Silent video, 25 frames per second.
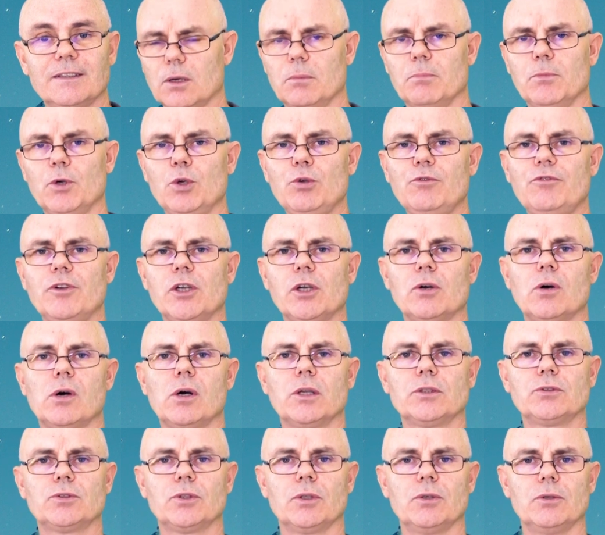Moving
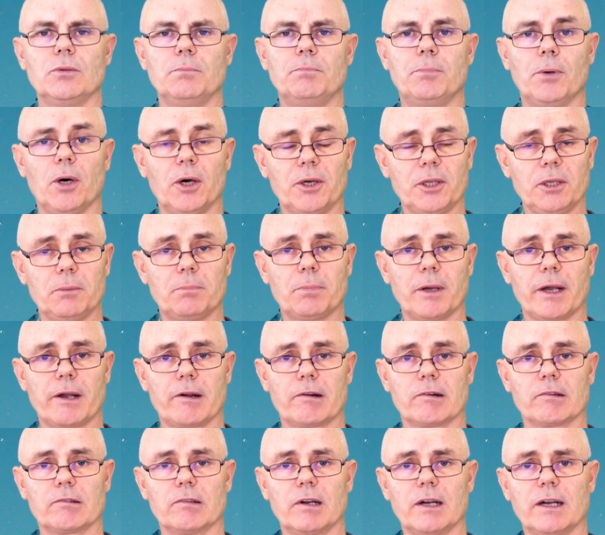on to body
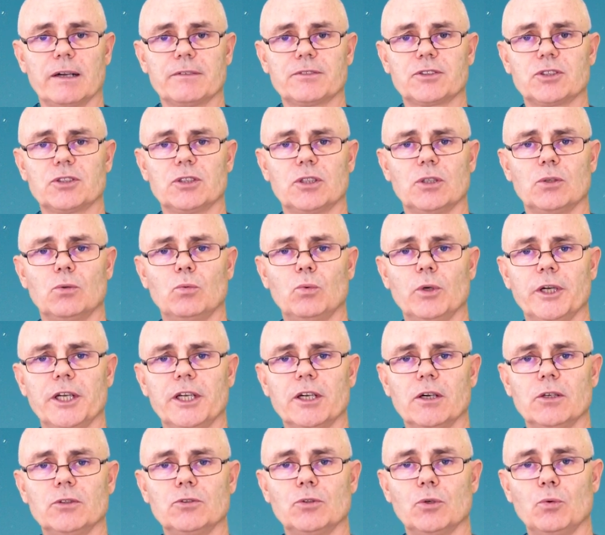paragraphs, we're
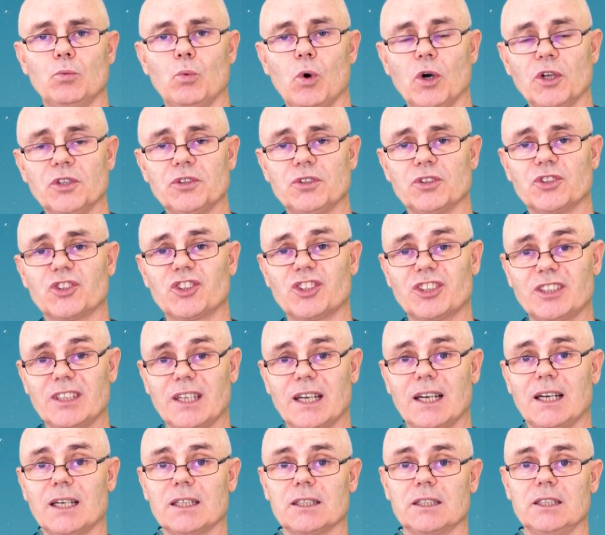going to want to
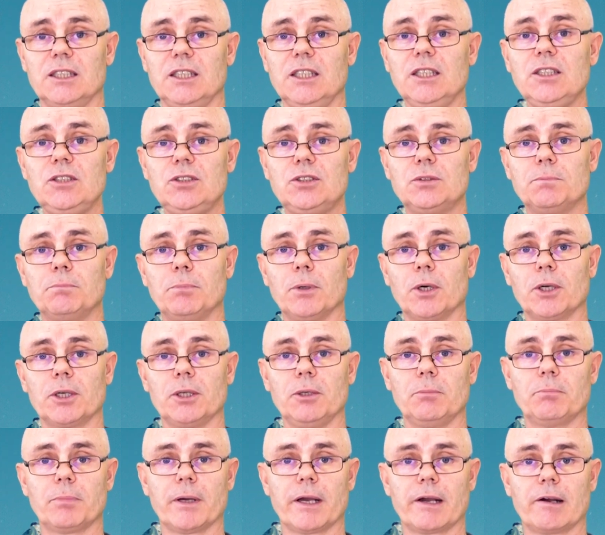start each
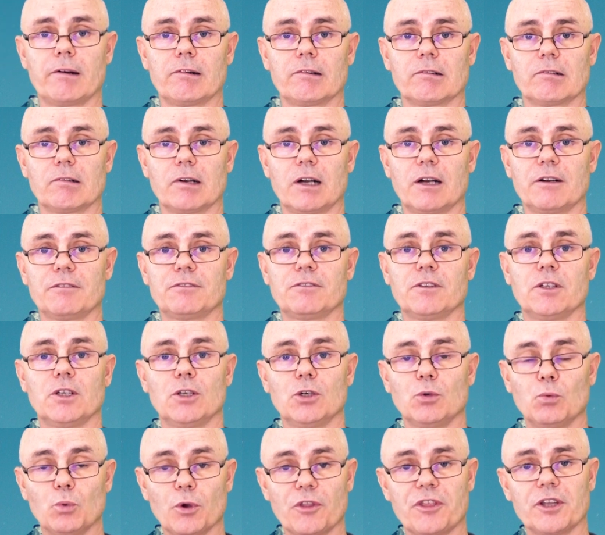body paragraph
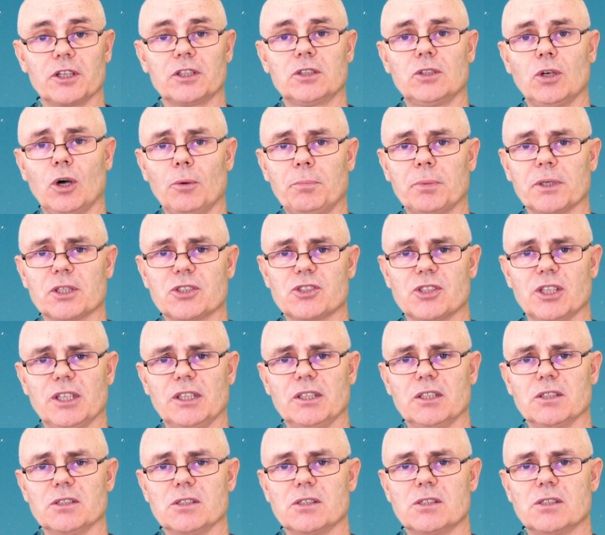with a topic
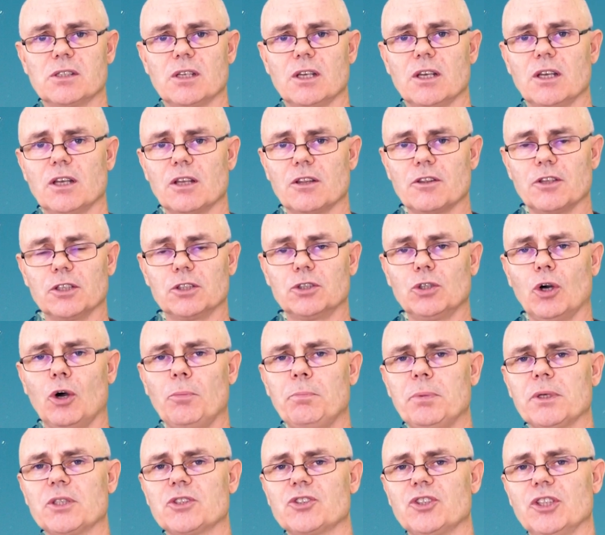sentence. The
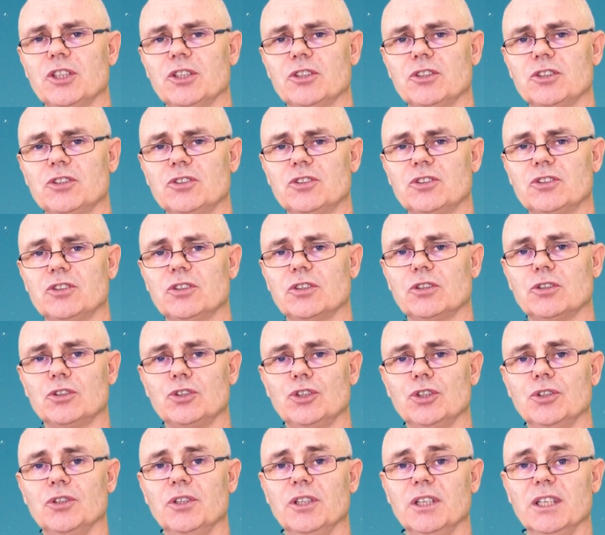topic sentence
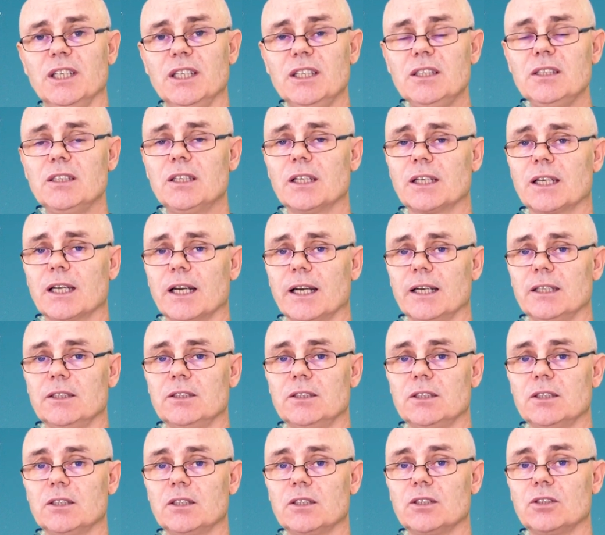should
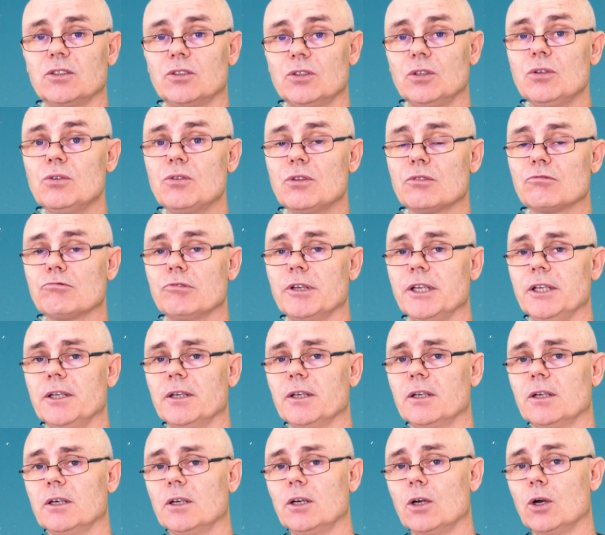indicate to the
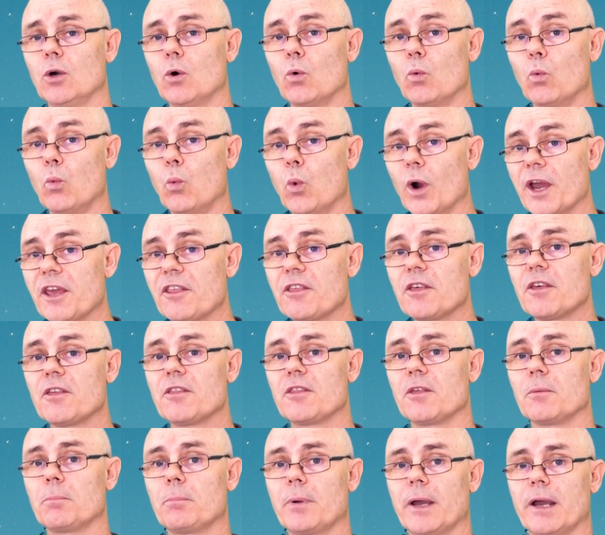reader whether
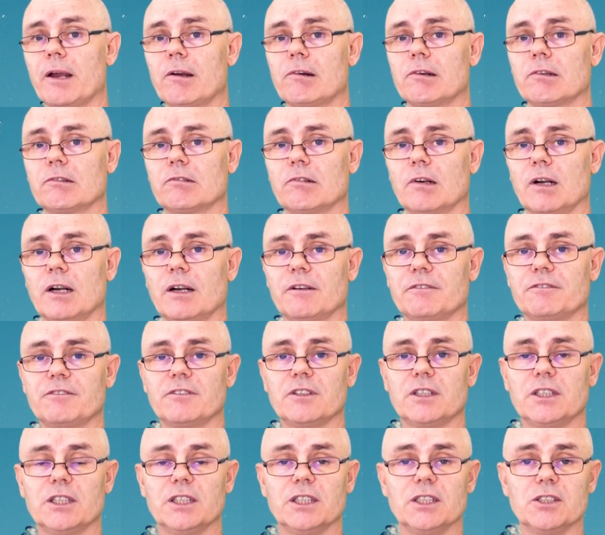the paragraph
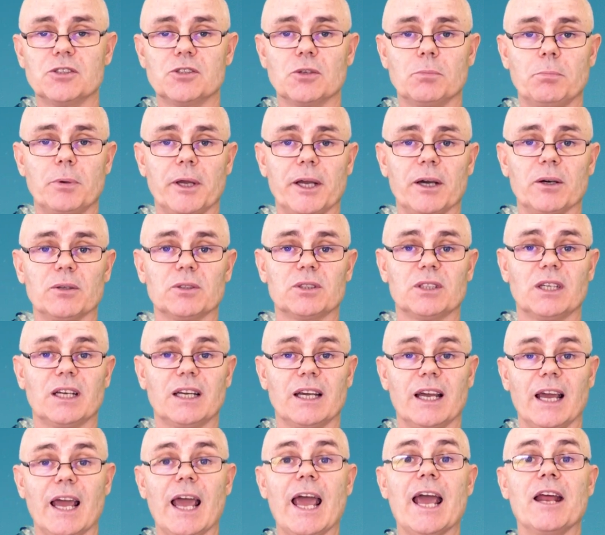is about
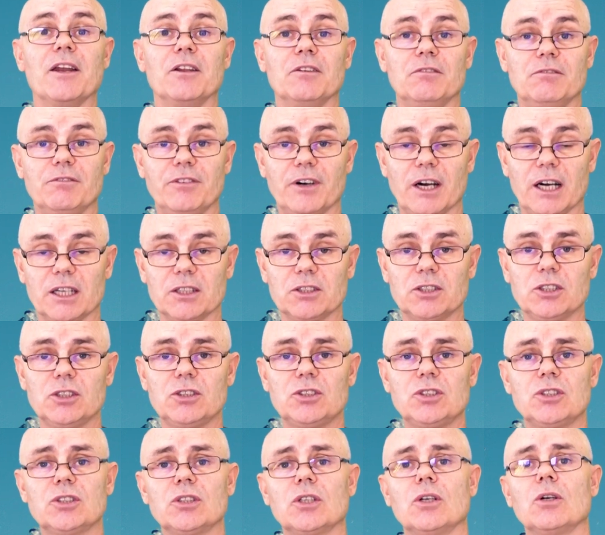an
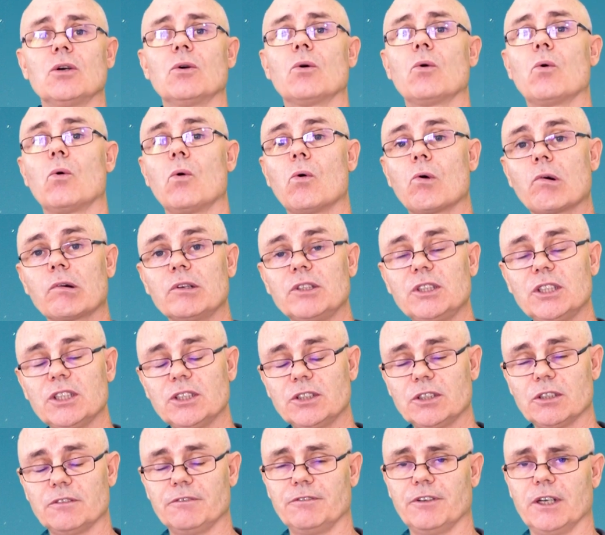advantage or
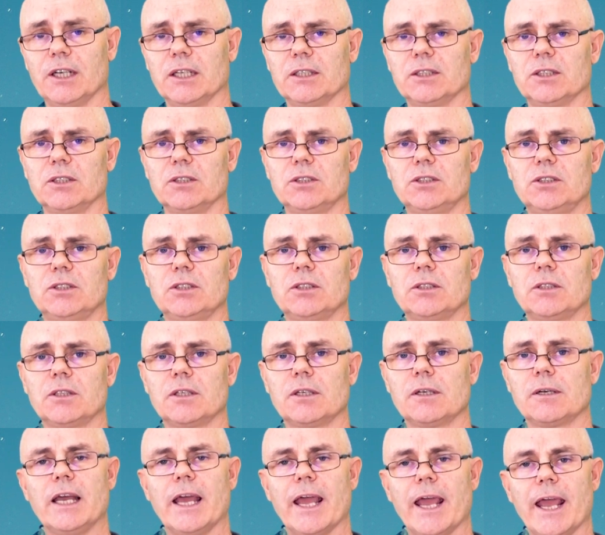disadvantage.
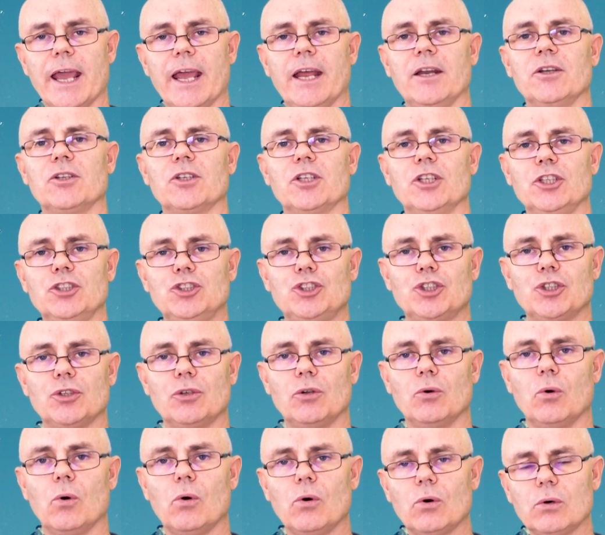And it
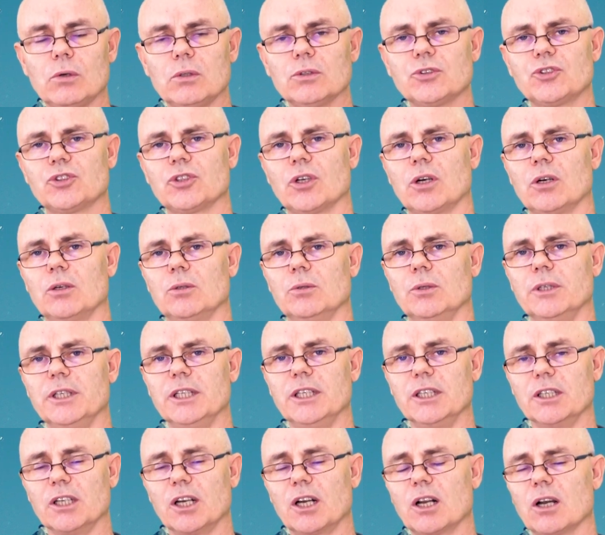should also
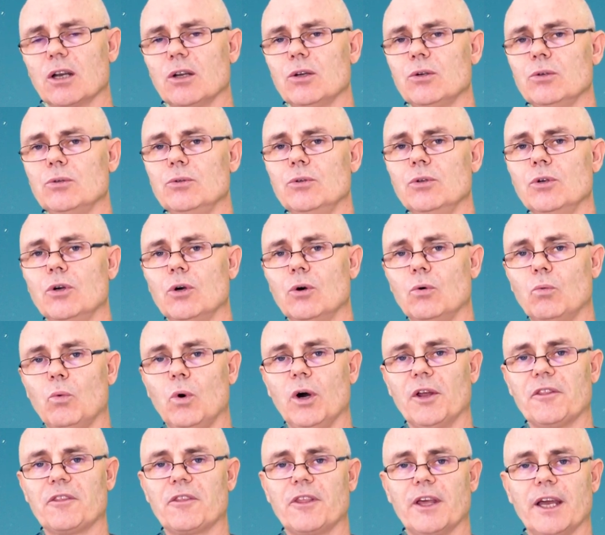include
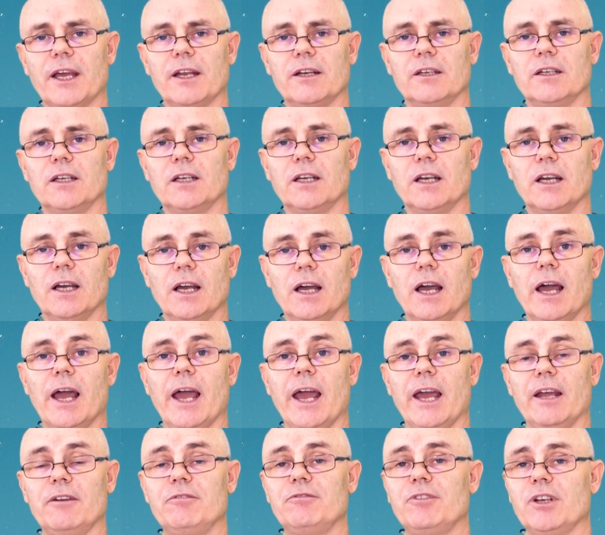what that
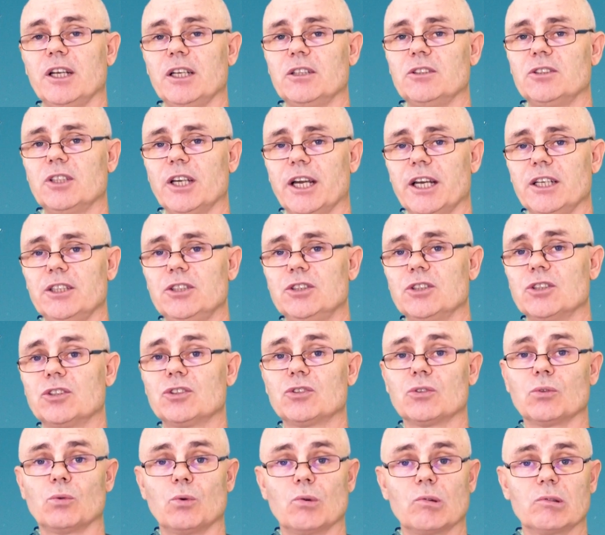
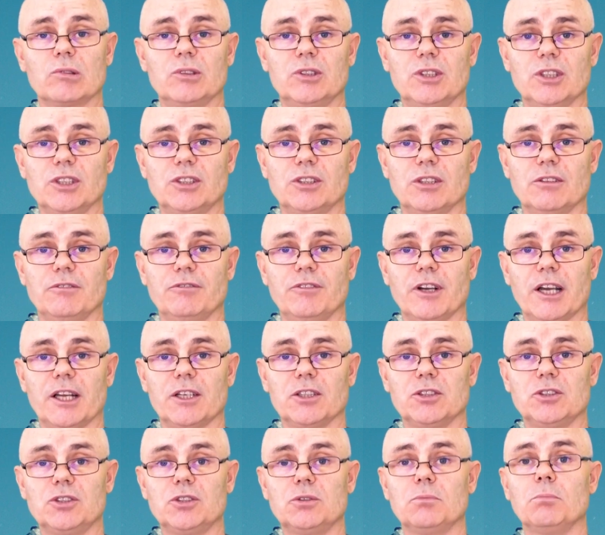advantageous or
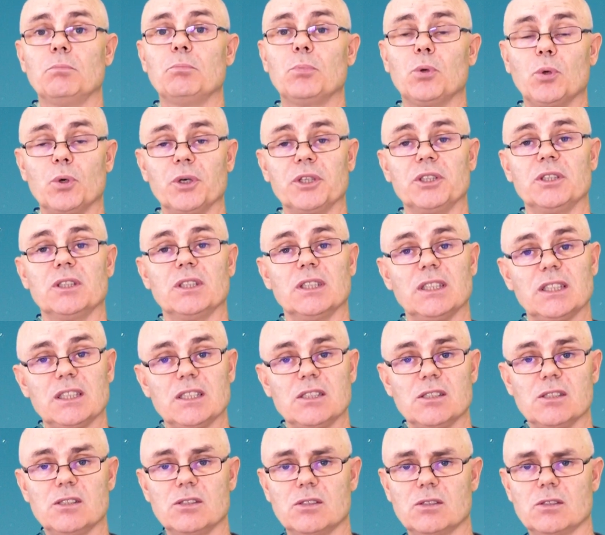disadvantage point
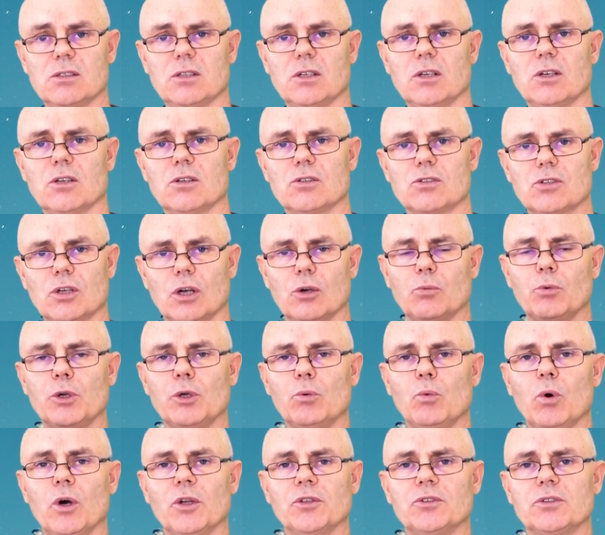is. So we
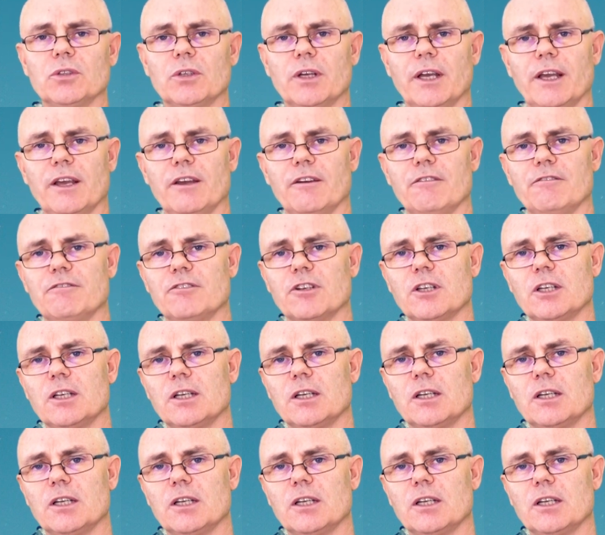want to have